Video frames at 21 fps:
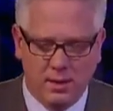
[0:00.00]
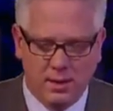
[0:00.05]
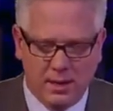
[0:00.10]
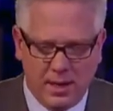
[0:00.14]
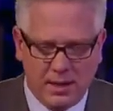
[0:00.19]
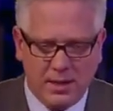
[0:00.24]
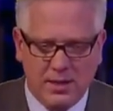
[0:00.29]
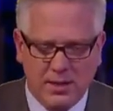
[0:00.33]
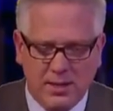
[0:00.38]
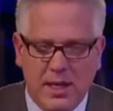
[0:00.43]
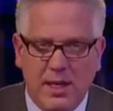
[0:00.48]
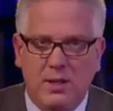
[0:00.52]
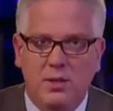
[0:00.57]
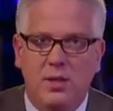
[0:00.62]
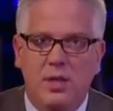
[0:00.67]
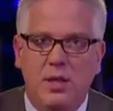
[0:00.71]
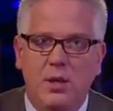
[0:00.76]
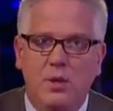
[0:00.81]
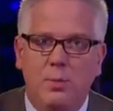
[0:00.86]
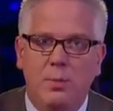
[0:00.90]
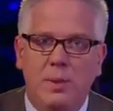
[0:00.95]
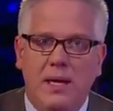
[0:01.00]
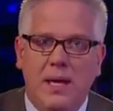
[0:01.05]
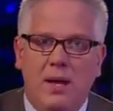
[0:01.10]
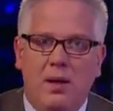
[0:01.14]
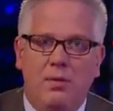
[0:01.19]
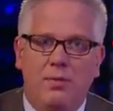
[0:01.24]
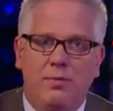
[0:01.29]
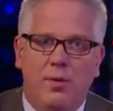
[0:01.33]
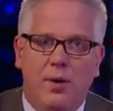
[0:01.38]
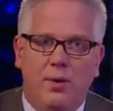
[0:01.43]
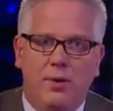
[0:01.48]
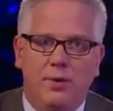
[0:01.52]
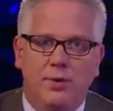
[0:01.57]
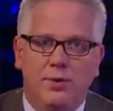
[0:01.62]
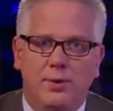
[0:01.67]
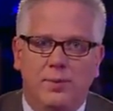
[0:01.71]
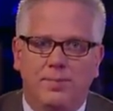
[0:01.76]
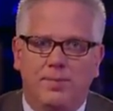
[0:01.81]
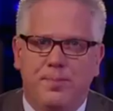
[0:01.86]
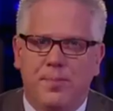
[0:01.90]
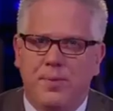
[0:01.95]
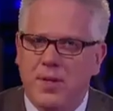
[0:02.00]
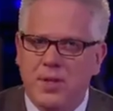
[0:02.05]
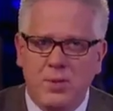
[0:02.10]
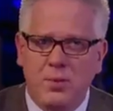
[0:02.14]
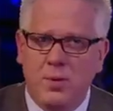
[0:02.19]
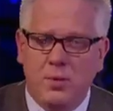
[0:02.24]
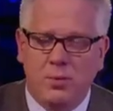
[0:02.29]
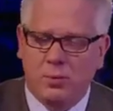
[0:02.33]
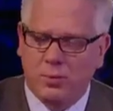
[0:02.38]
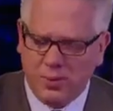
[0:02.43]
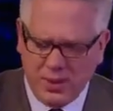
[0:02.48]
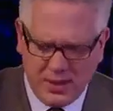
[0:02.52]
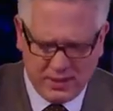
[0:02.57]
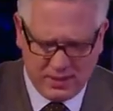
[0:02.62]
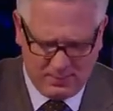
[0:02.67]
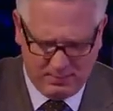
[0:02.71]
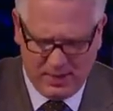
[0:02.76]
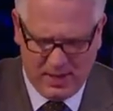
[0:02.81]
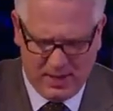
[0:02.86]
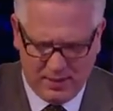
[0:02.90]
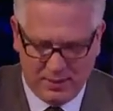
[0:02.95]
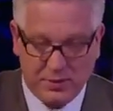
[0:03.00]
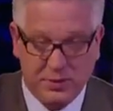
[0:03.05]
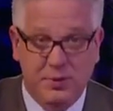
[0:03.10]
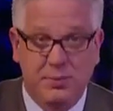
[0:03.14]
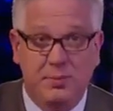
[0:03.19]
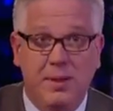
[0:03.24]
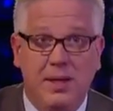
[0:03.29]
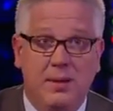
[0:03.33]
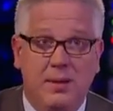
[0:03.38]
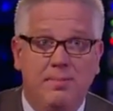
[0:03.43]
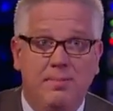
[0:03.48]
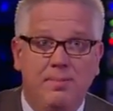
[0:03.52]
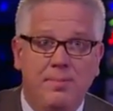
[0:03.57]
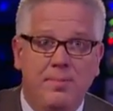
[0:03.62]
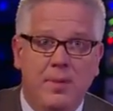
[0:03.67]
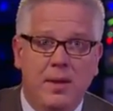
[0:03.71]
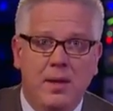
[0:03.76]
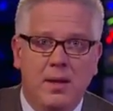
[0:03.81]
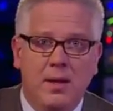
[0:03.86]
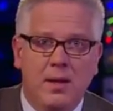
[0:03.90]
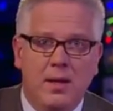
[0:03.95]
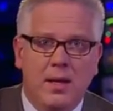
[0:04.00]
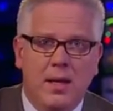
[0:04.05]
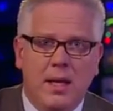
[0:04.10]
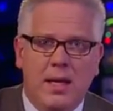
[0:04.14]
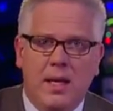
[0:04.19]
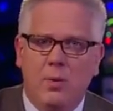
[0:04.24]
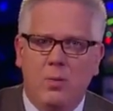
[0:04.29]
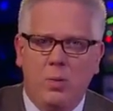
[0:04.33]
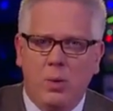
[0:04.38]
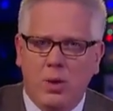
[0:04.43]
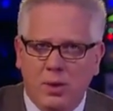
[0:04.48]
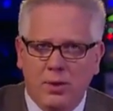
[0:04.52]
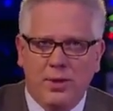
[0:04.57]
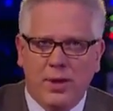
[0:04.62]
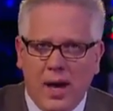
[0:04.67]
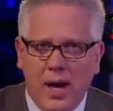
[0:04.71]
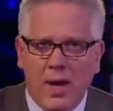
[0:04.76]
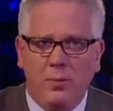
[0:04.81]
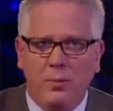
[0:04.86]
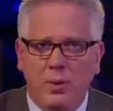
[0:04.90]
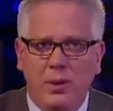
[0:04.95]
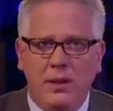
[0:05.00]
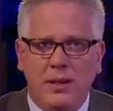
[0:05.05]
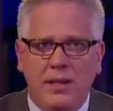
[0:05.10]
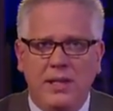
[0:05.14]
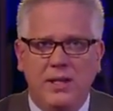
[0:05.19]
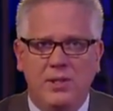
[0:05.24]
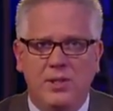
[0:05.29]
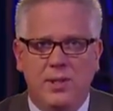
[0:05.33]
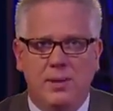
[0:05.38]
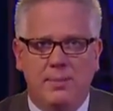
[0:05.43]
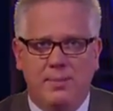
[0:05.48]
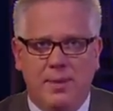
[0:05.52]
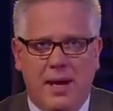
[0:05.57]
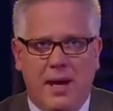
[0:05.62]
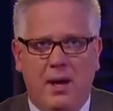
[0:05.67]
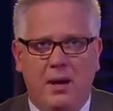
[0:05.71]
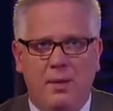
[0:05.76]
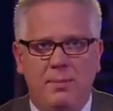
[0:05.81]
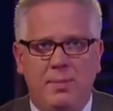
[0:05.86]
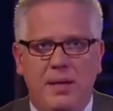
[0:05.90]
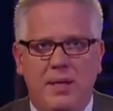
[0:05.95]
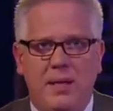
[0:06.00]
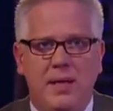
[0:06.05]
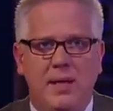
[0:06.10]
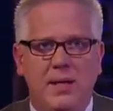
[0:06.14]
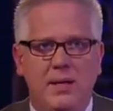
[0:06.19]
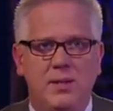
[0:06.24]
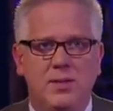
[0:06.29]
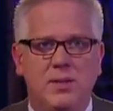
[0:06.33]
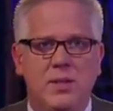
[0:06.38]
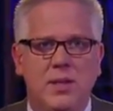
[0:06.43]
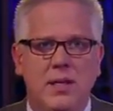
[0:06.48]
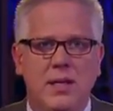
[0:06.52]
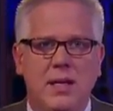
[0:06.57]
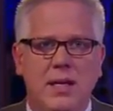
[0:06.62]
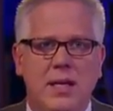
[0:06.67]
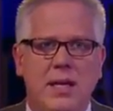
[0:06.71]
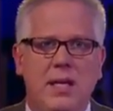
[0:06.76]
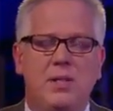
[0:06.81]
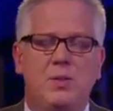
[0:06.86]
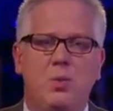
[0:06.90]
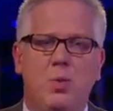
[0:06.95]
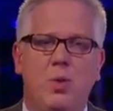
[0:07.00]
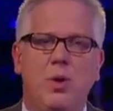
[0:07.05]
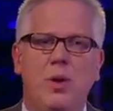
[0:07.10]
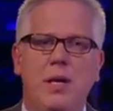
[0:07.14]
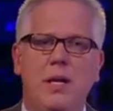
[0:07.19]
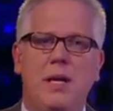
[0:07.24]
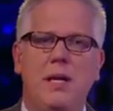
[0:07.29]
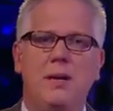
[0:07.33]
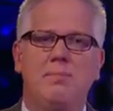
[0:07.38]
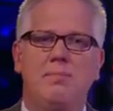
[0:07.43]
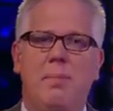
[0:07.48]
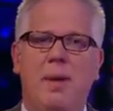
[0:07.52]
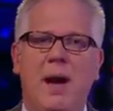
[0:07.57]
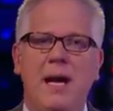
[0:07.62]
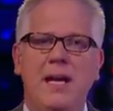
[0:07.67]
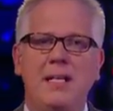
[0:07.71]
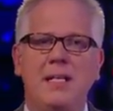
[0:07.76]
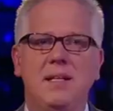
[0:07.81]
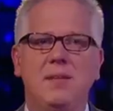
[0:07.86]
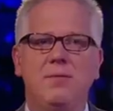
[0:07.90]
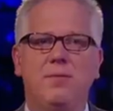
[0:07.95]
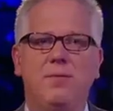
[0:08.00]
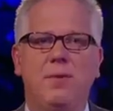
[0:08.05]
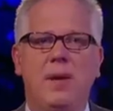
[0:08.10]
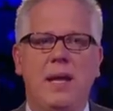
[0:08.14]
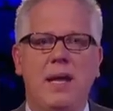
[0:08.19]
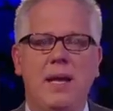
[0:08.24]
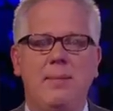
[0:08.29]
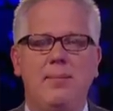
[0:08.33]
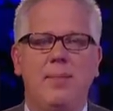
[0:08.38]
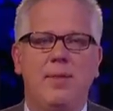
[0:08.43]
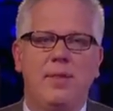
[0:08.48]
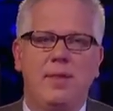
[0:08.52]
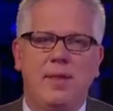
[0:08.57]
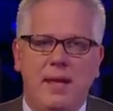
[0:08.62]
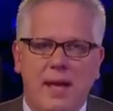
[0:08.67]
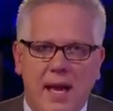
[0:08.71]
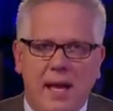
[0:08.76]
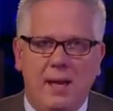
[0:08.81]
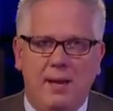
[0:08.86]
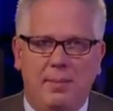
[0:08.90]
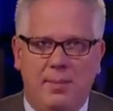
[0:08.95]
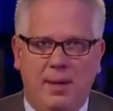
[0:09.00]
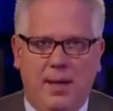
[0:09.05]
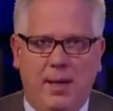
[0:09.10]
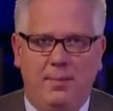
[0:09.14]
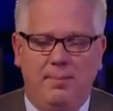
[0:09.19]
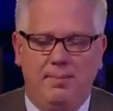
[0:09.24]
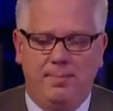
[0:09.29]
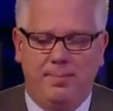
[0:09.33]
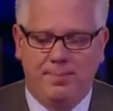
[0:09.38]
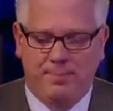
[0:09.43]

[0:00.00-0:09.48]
Now you take to the UBL photos. This one really bothers me. He will not release them now because he's worried it might inflame the enemy.